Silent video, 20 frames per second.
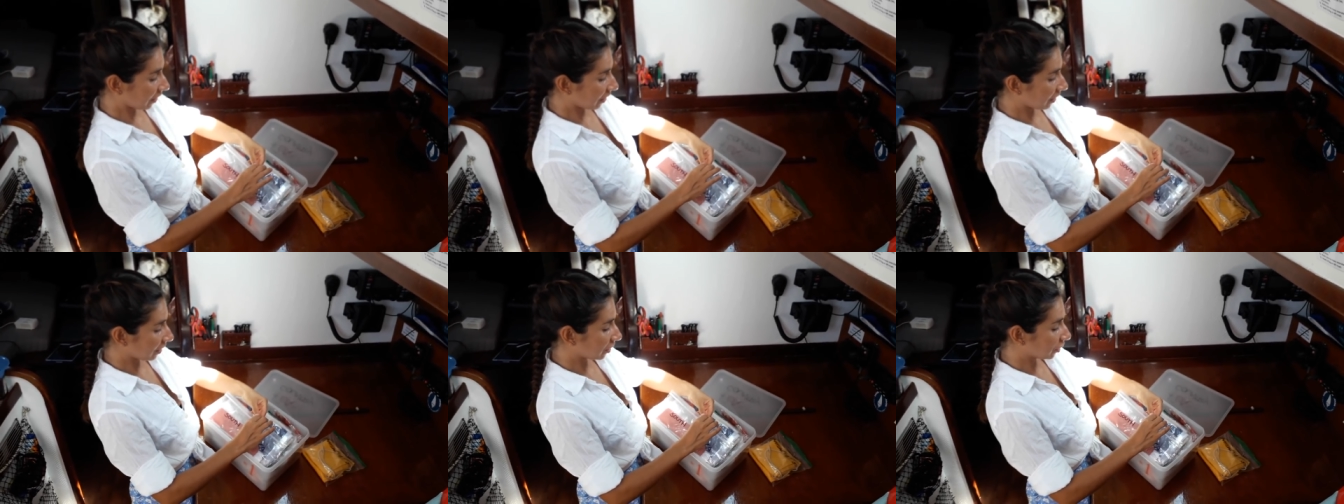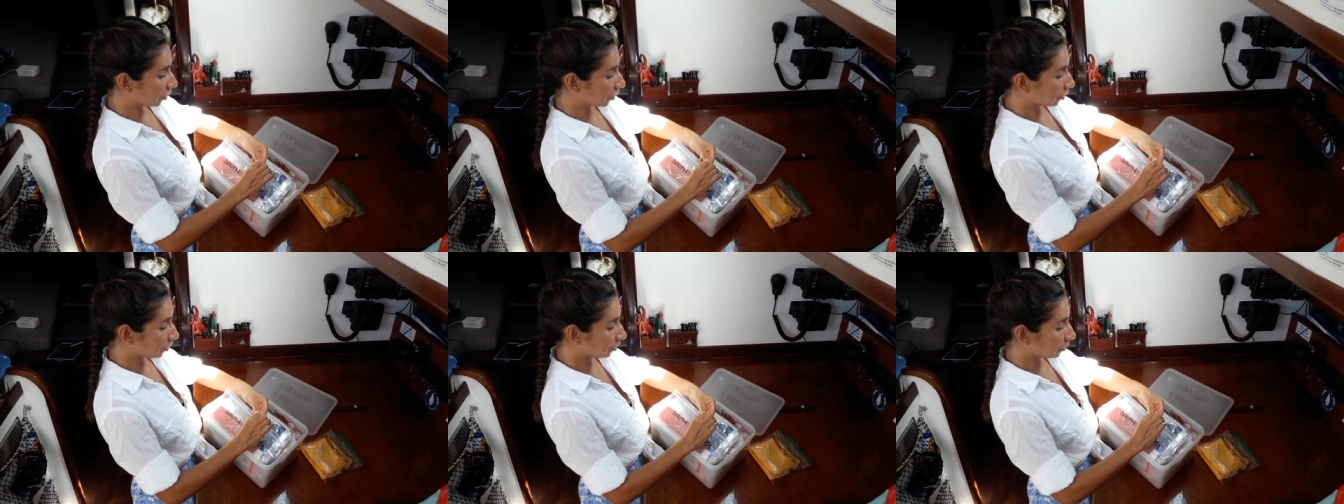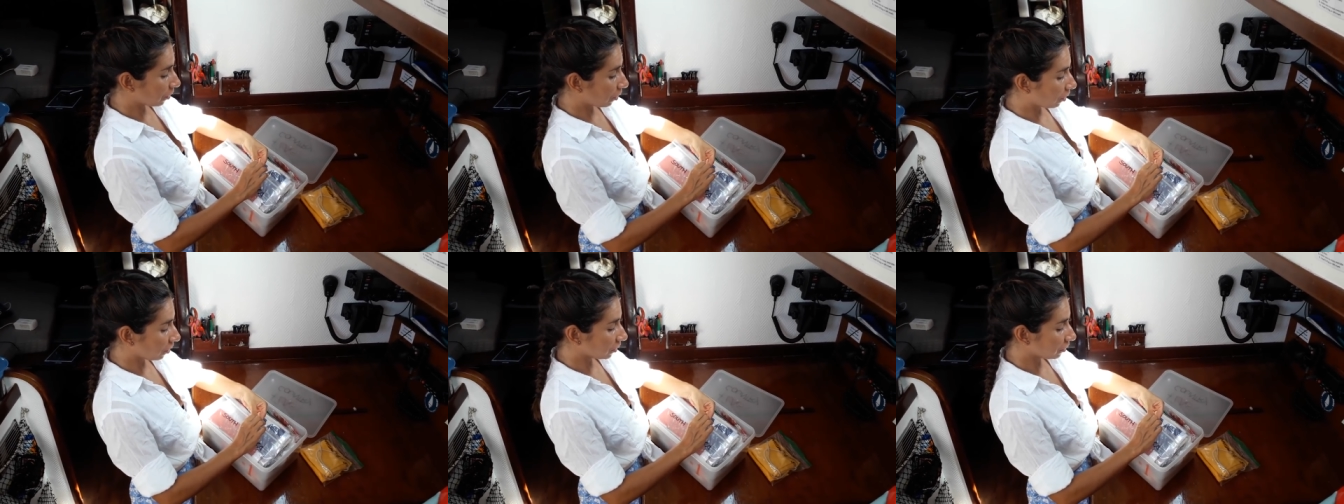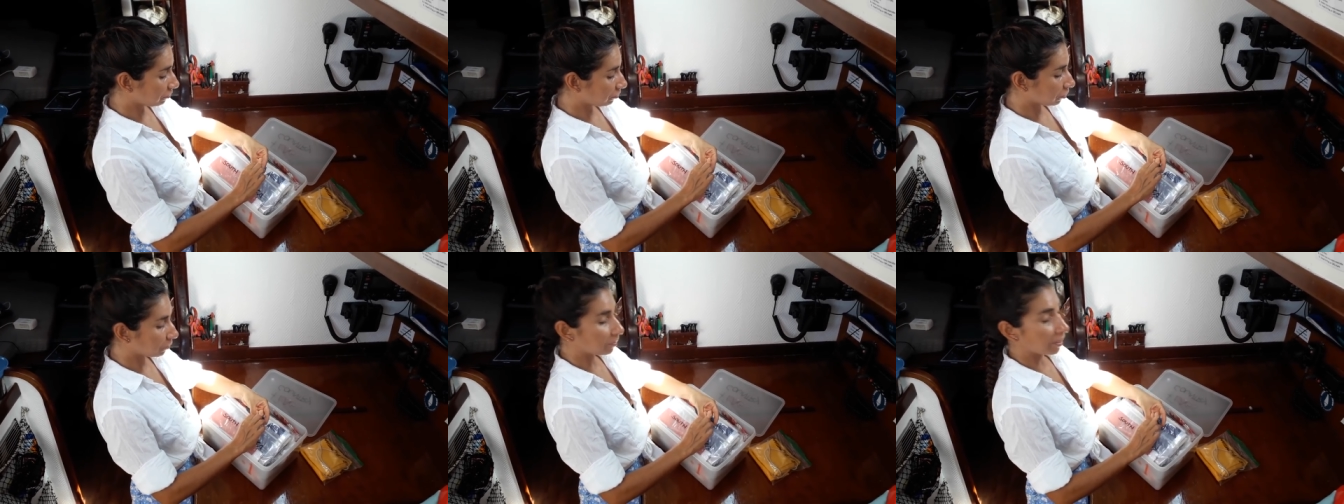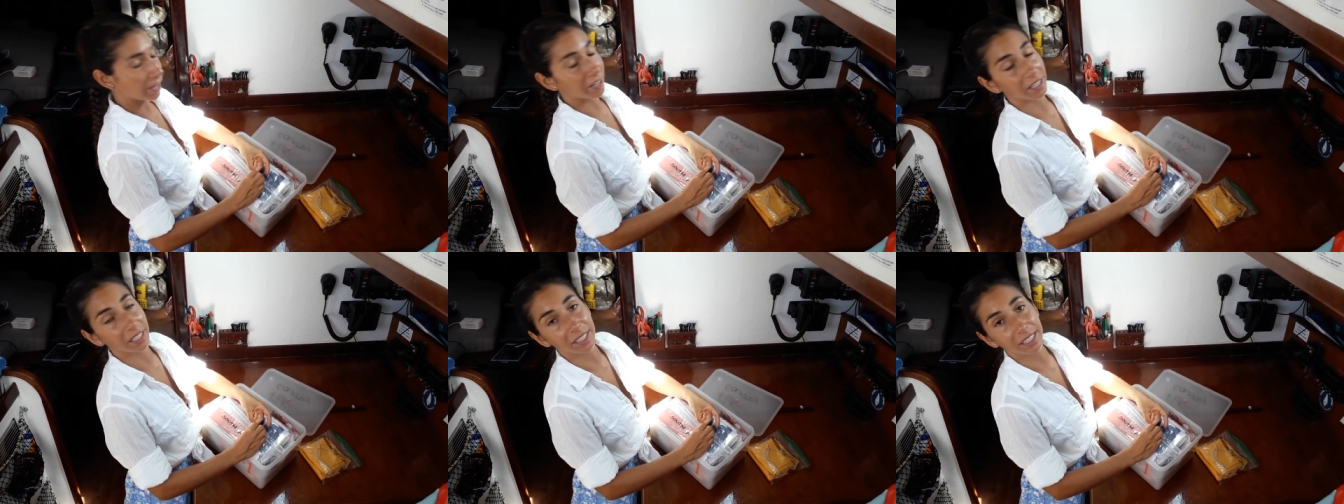and do all the
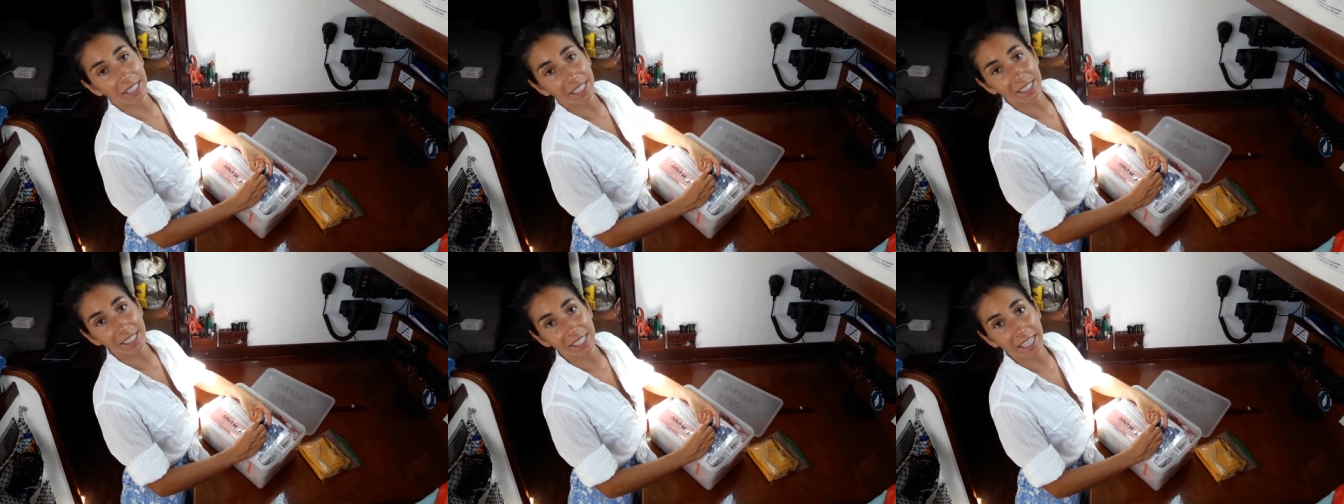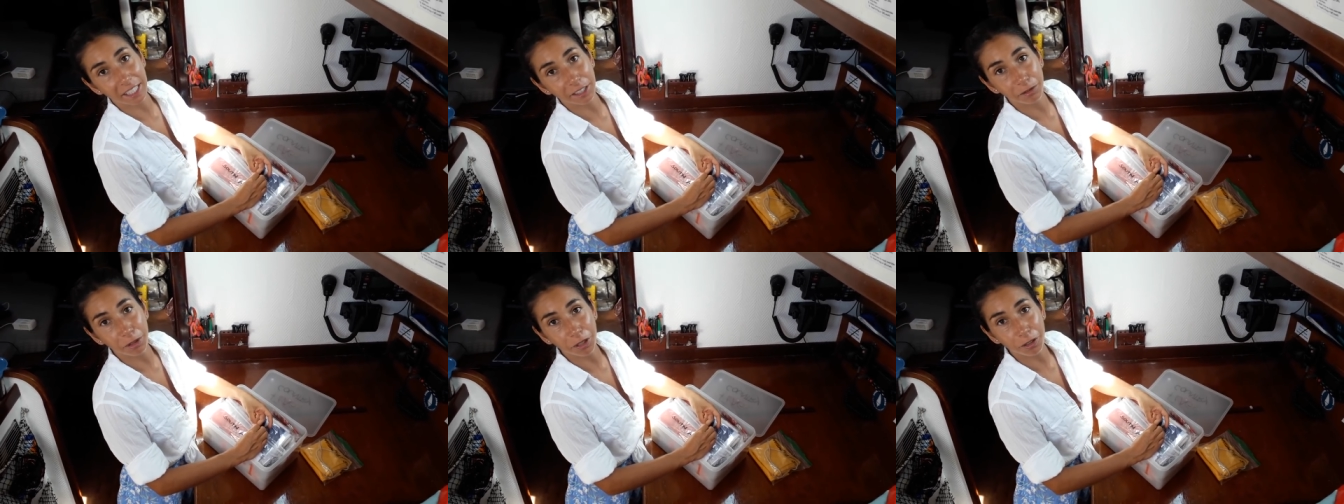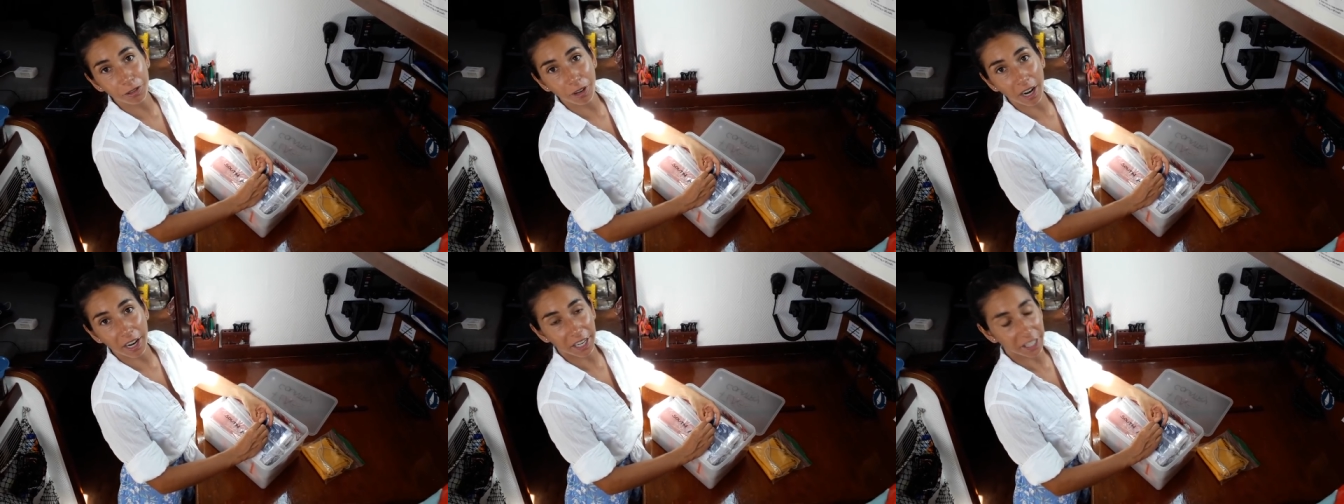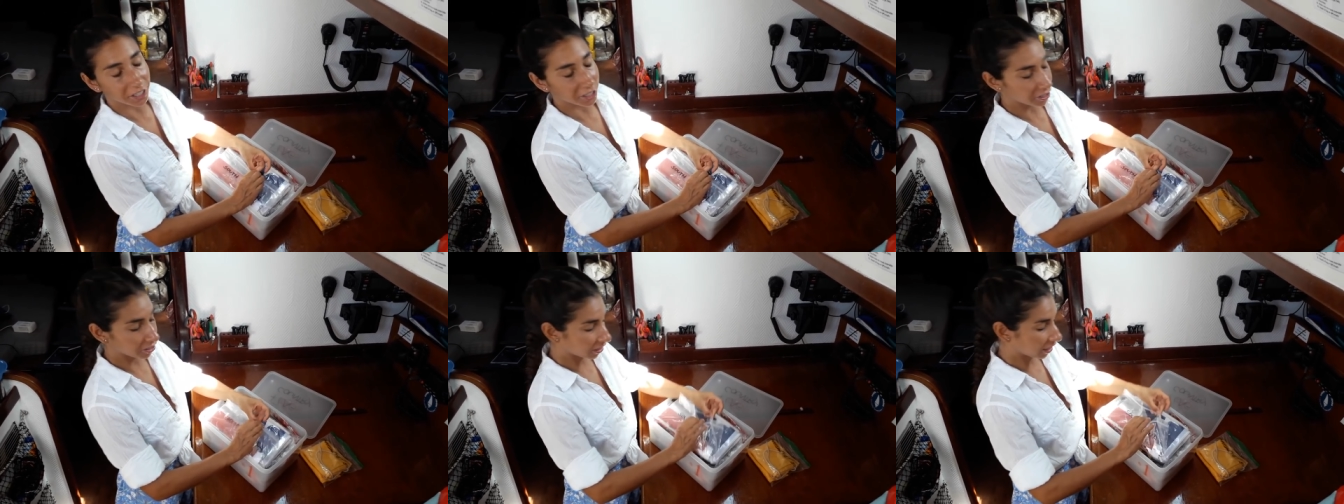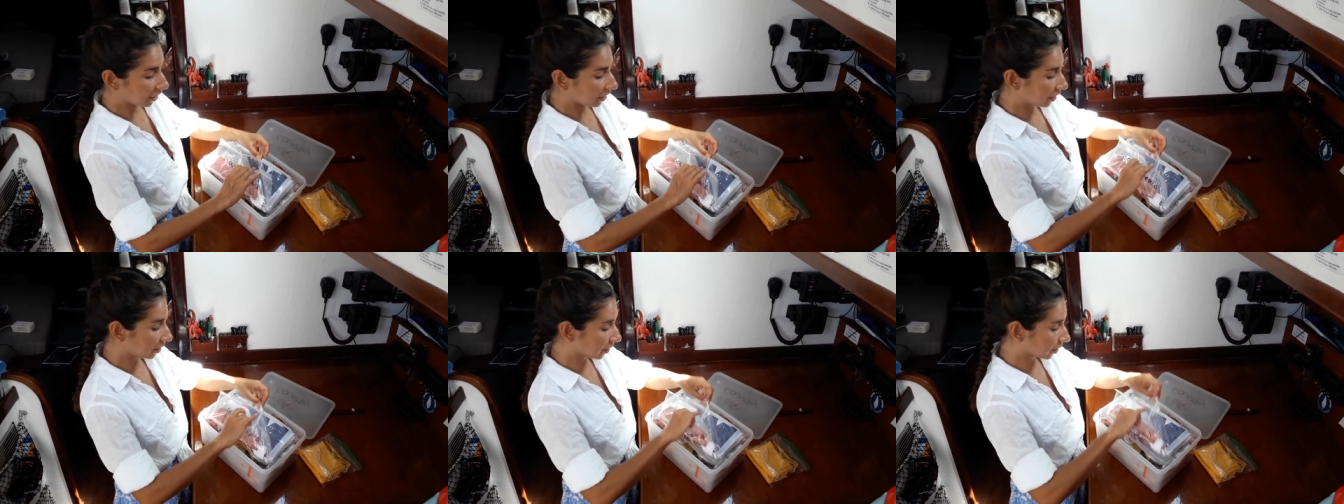formalities that require to
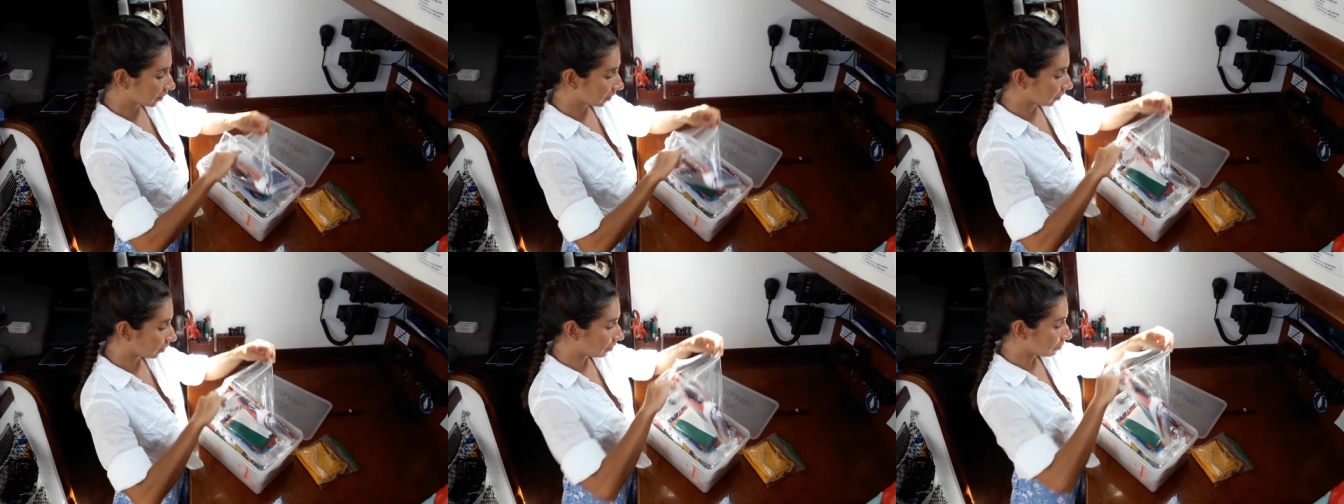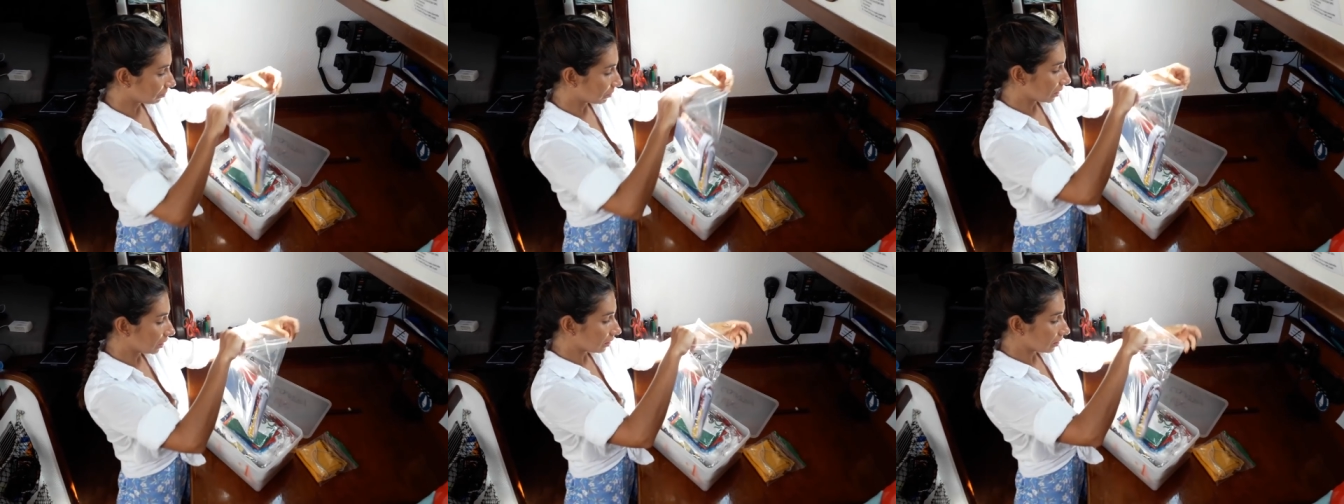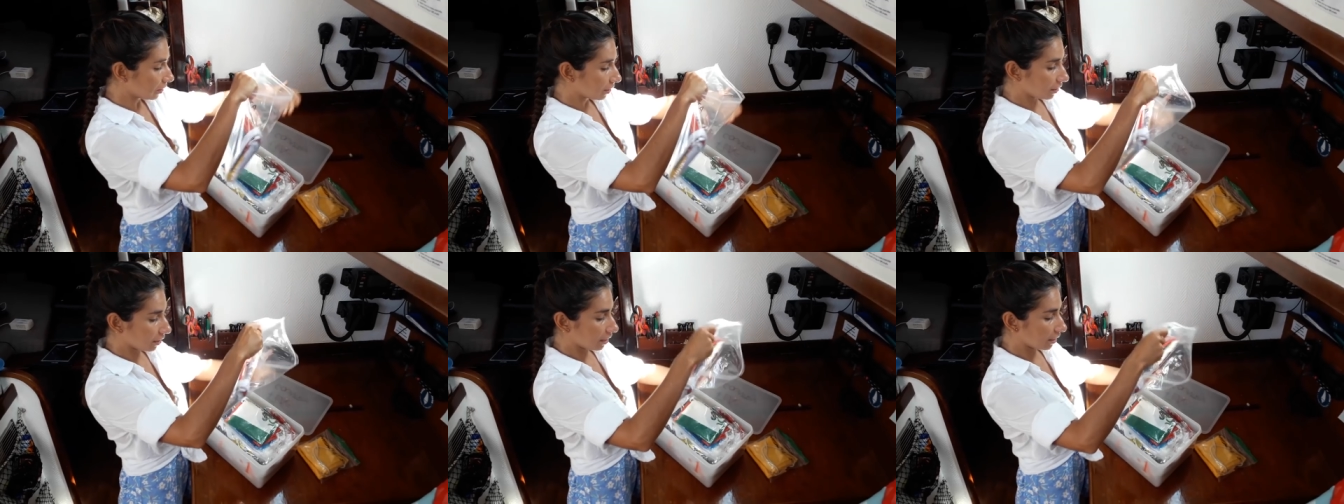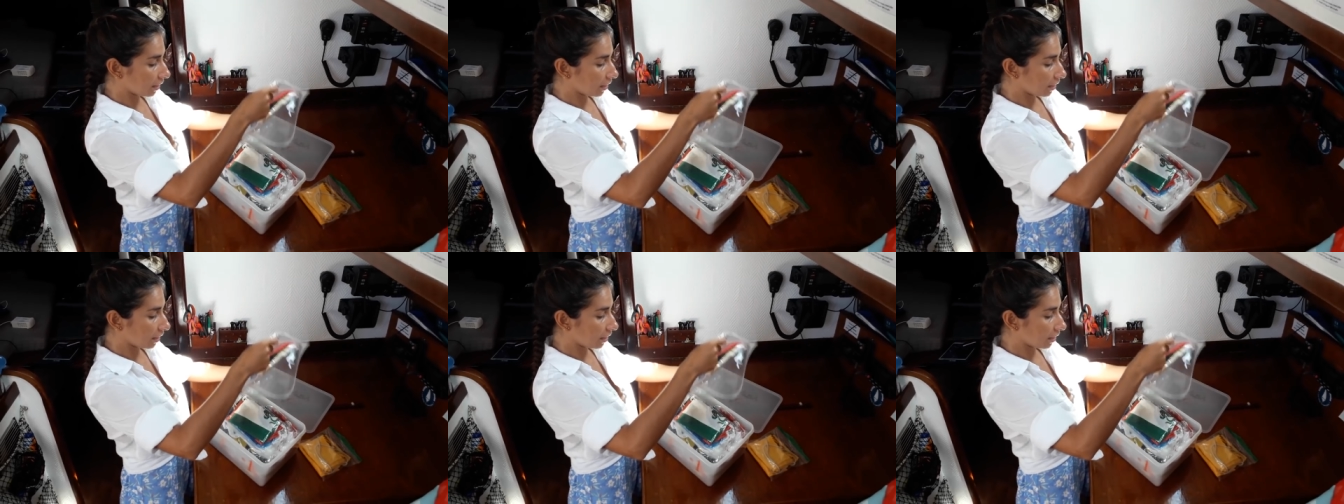get in Colombia.